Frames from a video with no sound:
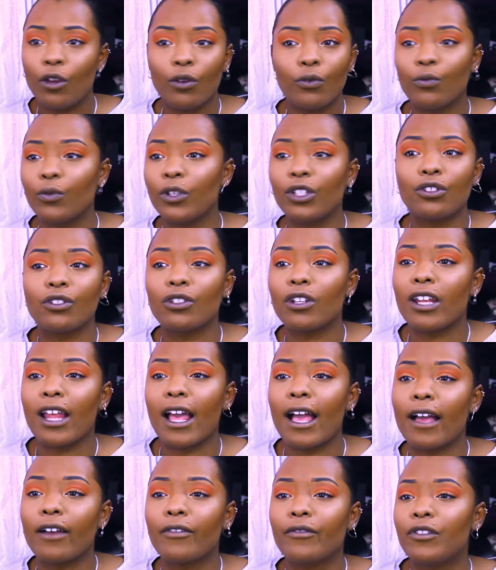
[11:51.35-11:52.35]
We shouldn't
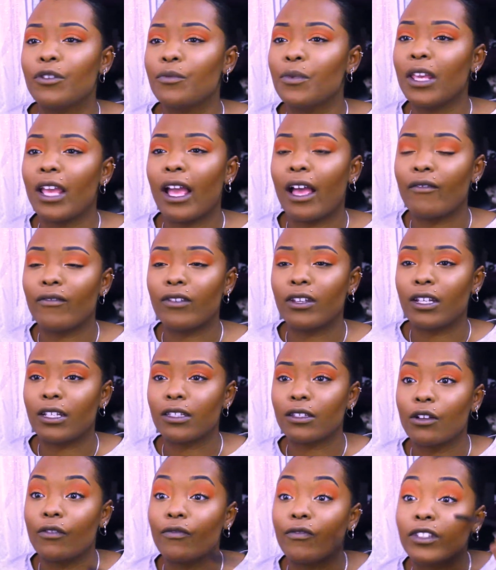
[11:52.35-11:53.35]
have to be having this
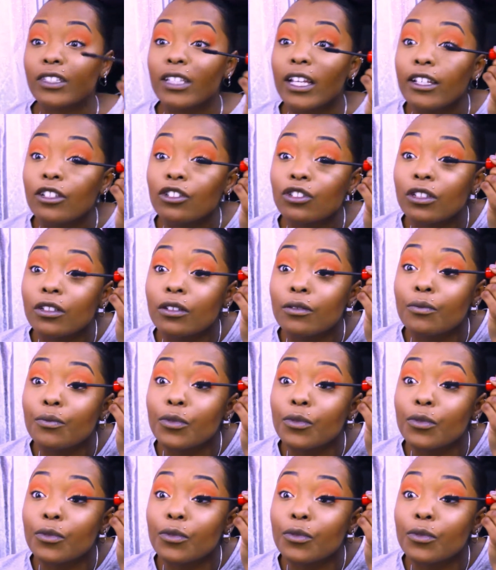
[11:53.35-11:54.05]
conversation